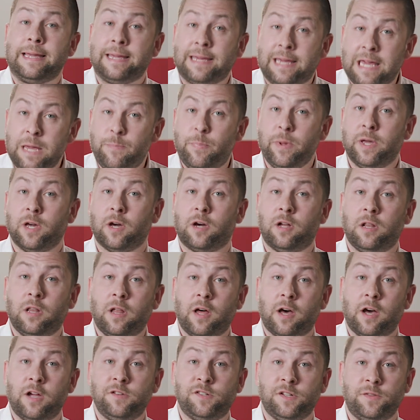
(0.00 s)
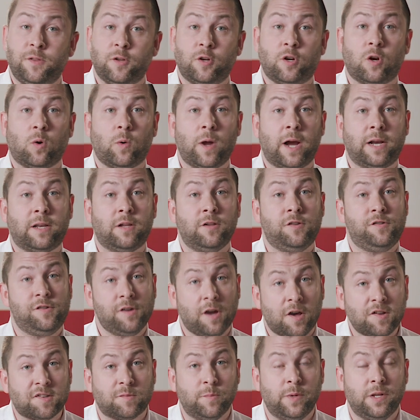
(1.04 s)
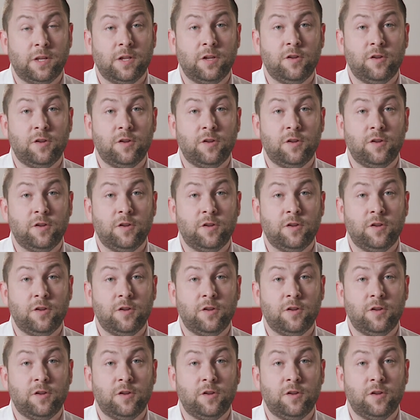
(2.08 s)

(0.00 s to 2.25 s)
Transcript: Keeping a clutch in the correct adjustment